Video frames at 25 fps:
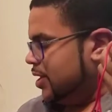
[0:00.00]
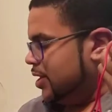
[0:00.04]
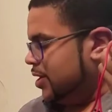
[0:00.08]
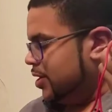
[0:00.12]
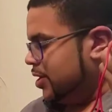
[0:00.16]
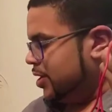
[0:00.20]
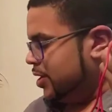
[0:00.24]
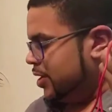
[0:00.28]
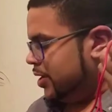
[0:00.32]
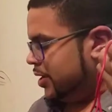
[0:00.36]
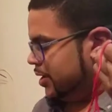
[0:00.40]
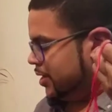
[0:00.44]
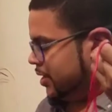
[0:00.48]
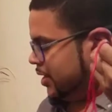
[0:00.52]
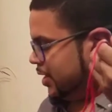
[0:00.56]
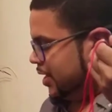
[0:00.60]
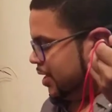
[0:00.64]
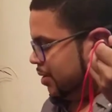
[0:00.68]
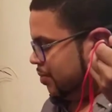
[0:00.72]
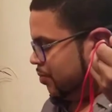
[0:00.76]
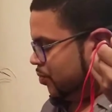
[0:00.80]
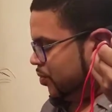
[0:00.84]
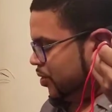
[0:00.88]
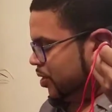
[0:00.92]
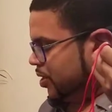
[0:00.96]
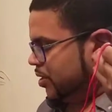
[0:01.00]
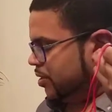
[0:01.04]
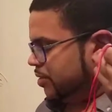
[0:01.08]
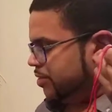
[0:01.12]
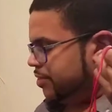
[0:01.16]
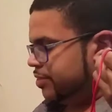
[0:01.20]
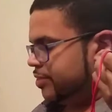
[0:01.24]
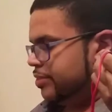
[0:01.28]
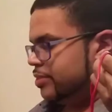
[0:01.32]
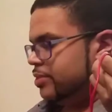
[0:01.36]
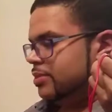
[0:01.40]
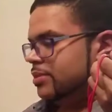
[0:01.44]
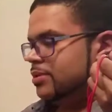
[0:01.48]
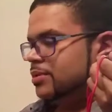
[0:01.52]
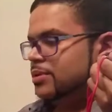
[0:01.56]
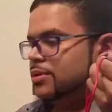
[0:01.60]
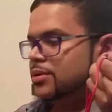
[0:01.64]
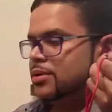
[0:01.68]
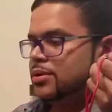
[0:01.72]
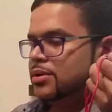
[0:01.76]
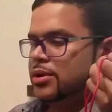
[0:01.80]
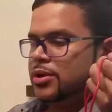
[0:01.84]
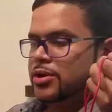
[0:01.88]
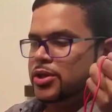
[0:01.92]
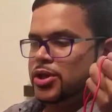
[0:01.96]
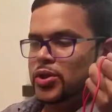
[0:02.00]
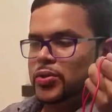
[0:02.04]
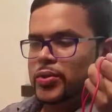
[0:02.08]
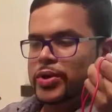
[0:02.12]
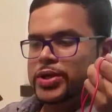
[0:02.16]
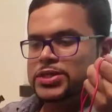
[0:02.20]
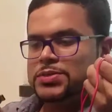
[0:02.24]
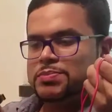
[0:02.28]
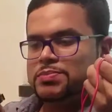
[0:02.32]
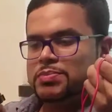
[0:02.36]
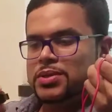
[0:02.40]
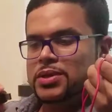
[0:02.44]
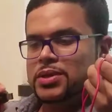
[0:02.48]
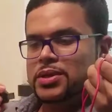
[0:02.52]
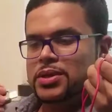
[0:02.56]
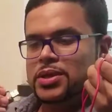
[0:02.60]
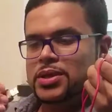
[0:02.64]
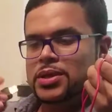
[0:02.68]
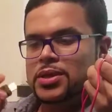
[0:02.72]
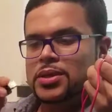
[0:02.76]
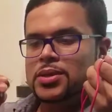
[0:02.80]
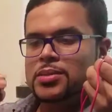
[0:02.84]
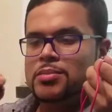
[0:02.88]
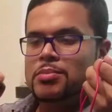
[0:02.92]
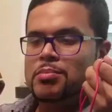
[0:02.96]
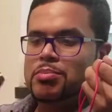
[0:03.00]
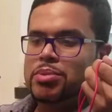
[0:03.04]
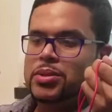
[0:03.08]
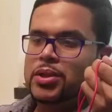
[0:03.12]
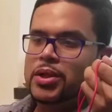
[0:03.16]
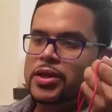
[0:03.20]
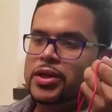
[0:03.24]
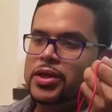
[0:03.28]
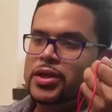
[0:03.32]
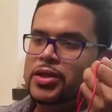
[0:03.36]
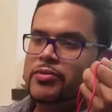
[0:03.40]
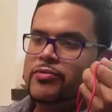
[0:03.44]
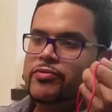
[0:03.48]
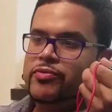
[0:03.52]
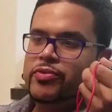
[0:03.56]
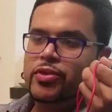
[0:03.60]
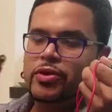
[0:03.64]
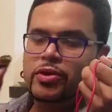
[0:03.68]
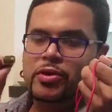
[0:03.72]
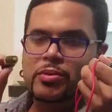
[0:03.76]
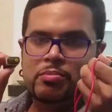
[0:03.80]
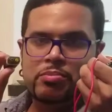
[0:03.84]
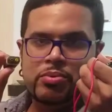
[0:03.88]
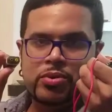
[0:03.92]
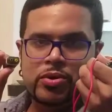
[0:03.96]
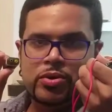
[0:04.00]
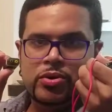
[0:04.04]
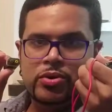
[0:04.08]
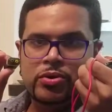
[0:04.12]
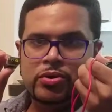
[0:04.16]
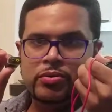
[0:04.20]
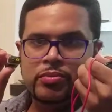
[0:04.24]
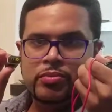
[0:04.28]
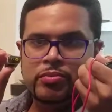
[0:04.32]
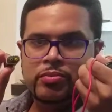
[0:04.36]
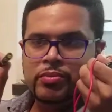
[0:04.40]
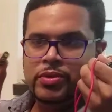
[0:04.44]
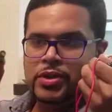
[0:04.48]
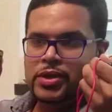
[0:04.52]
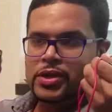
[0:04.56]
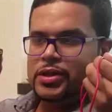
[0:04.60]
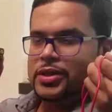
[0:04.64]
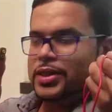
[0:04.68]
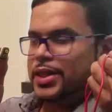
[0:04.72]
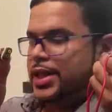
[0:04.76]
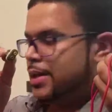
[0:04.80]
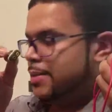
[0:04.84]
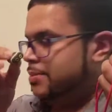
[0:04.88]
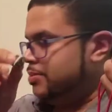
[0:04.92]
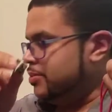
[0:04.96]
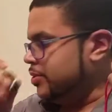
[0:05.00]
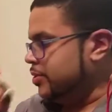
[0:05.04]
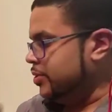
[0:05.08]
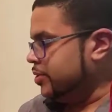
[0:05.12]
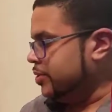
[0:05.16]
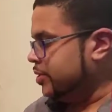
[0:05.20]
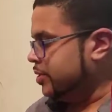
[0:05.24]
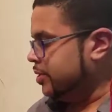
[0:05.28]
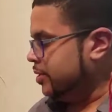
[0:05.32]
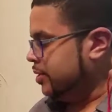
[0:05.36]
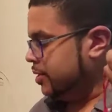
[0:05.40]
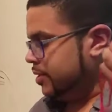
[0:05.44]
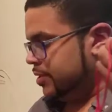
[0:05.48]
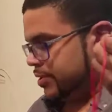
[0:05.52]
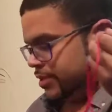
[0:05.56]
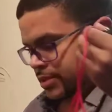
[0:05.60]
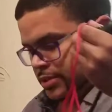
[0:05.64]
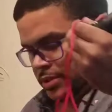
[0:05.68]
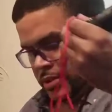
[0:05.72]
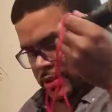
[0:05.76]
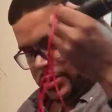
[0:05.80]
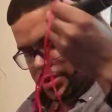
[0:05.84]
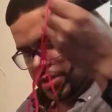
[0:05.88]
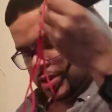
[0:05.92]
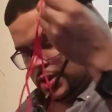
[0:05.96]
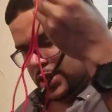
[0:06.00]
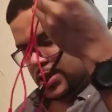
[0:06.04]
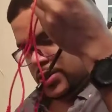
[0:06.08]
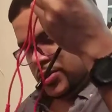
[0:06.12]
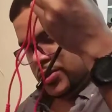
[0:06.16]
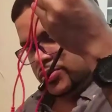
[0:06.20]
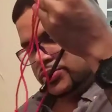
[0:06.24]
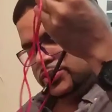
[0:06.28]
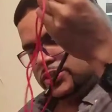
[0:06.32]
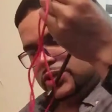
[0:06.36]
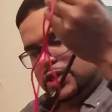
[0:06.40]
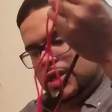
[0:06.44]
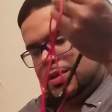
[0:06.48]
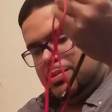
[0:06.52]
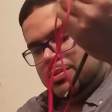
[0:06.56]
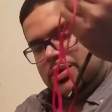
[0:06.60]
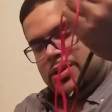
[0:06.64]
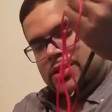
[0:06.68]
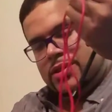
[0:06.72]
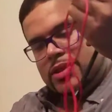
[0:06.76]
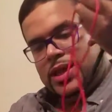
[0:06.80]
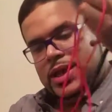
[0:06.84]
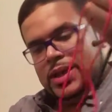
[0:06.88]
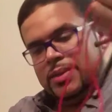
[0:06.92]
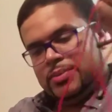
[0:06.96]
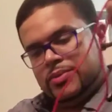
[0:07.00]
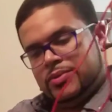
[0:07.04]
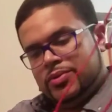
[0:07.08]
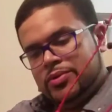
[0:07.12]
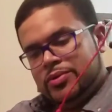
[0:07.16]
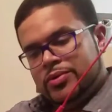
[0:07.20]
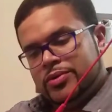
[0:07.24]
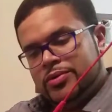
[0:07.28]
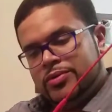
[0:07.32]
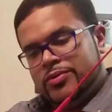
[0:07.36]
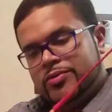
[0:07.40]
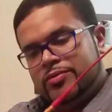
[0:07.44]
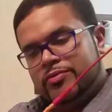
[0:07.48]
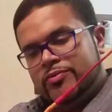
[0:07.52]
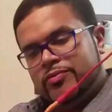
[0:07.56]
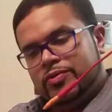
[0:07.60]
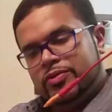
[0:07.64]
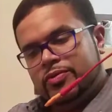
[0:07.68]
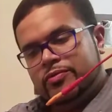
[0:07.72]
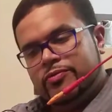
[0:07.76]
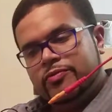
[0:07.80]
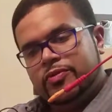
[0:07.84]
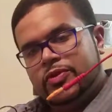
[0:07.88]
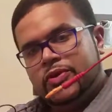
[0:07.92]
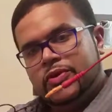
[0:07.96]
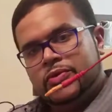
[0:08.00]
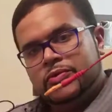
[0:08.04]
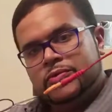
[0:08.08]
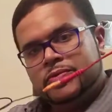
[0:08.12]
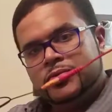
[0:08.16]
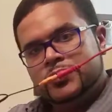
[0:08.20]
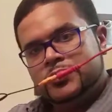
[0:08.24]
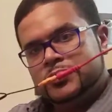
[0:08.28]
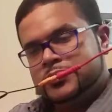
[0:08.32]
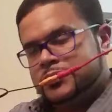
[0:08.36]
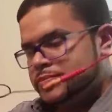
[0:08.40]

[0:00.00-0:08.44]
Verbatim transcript: It came with a USB plug-in for the computer, an adapter, and it also came with an adapter for the phone.